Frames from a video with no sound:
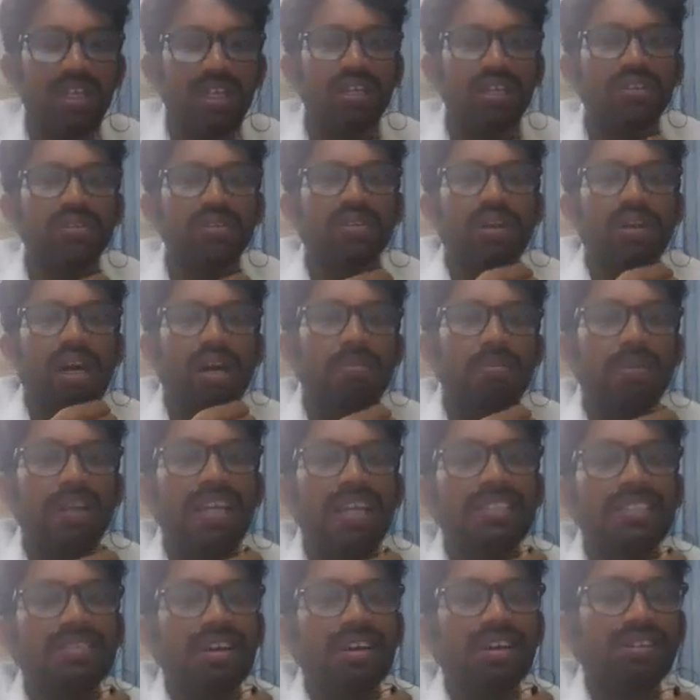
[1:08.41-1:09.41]
The
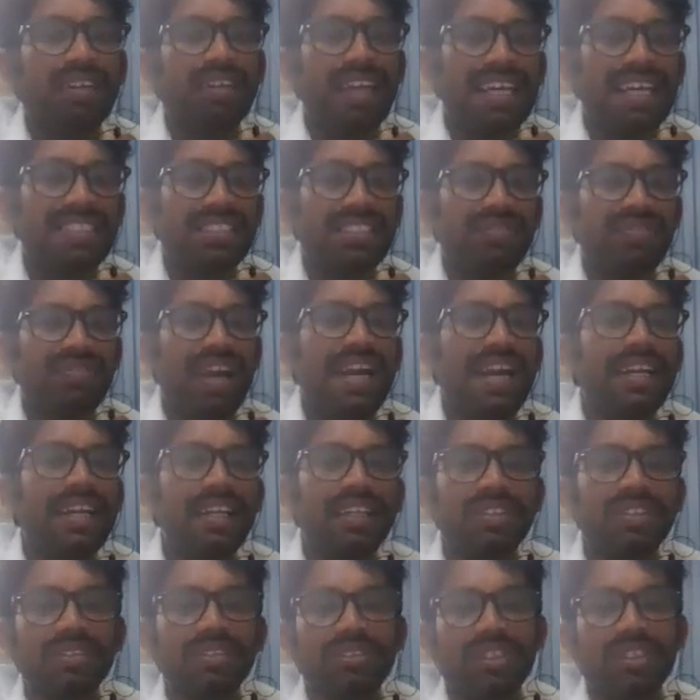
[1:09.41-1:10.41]
carbonyls are classified
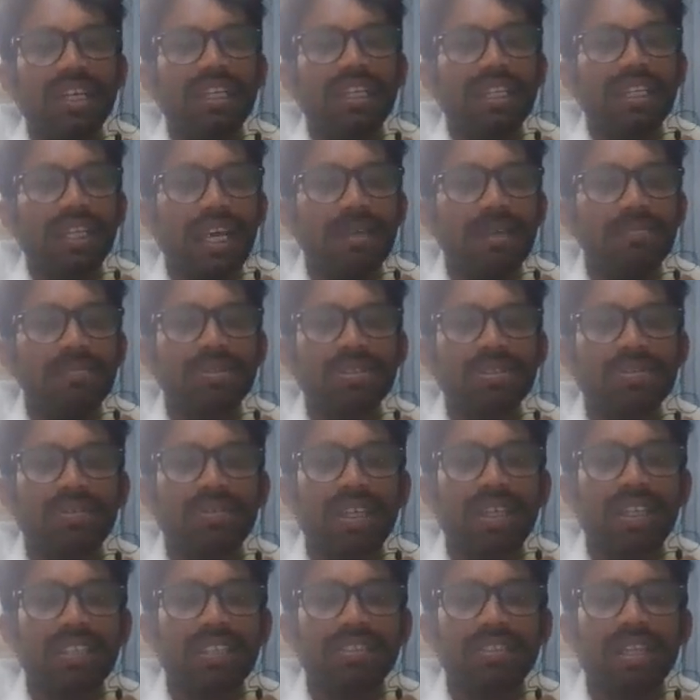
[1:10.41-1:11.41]
into three types. One
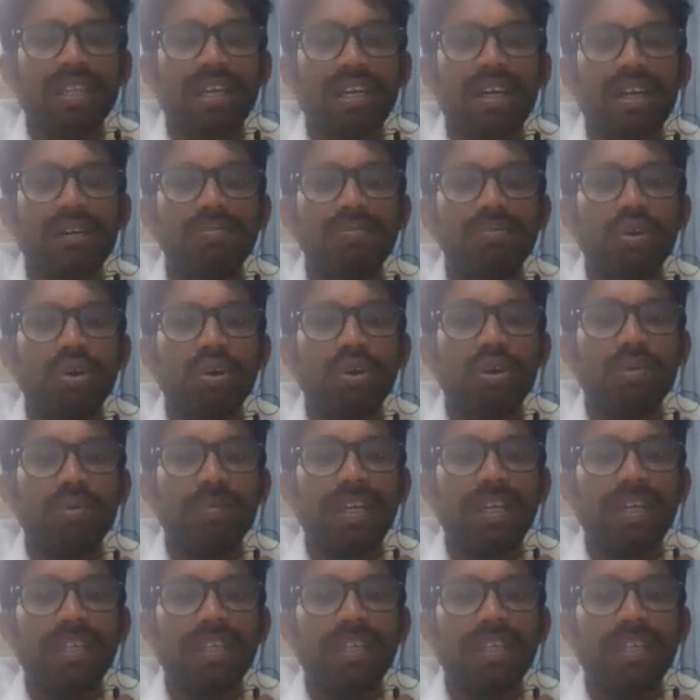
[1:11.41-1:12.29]
is the monometric